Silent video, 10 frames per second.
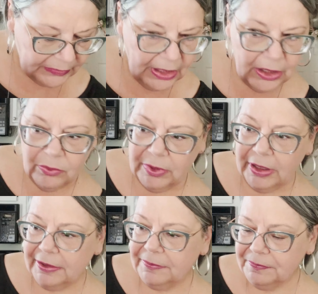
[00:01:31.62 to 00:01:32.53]

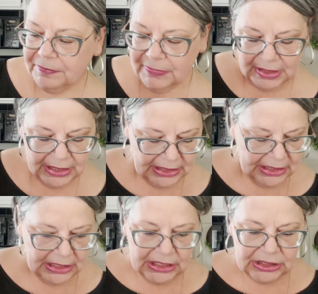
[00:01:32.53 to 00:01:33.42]
Okay.
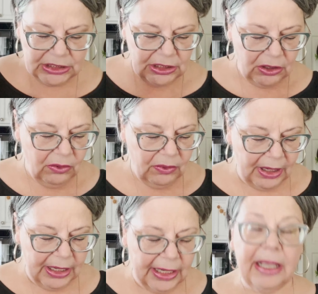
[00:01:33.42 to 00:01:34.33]
So
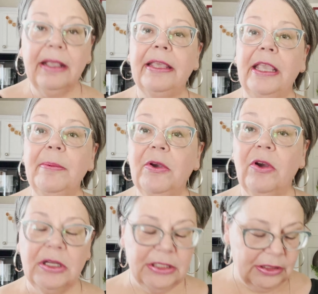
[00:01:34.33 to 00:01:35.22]
I came
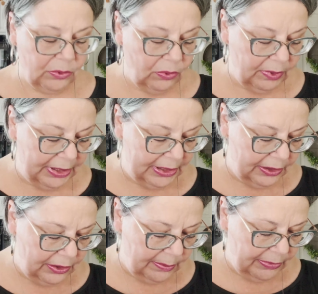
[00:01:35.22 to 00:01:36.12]
across quite a
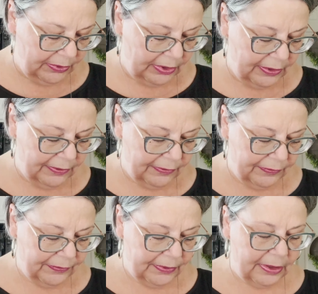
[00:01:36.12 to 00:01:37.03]
number
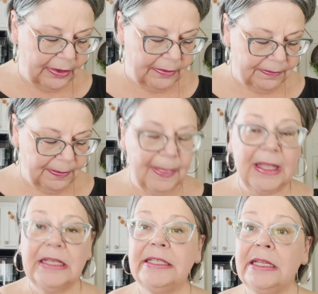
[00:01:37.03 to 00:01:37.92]
of um,
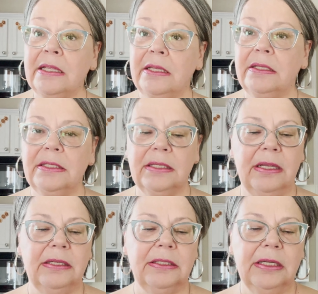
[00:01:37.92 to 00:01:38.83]
tins
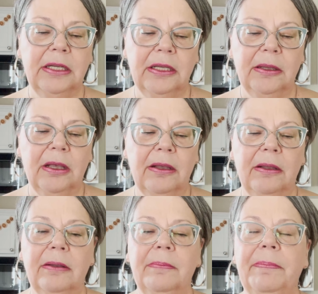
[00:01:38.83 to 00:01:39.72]
and
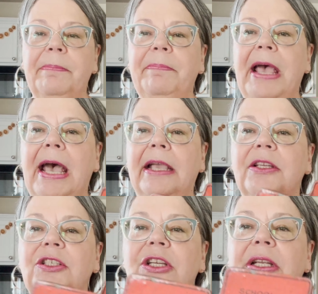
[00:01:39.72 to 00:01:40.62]
uh,
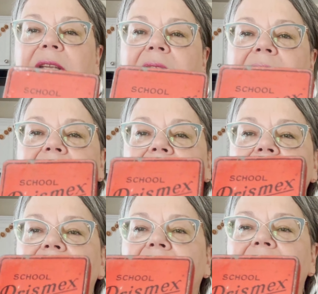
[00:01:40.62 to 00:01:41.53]
packaging.
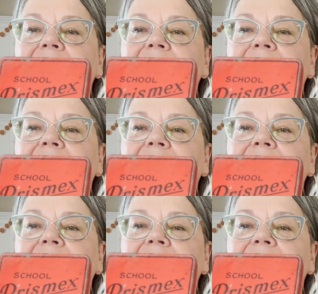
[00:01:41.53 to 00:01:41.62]
I've